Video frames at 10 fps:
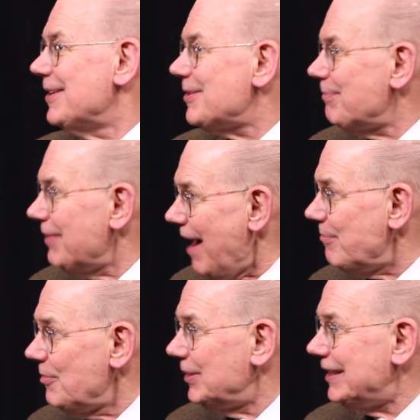The
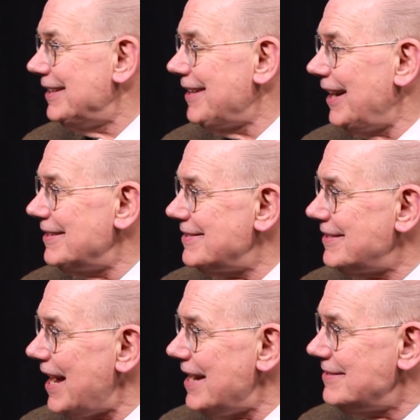problem with the United
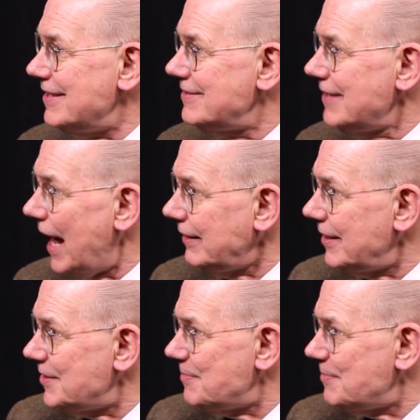States is not that it's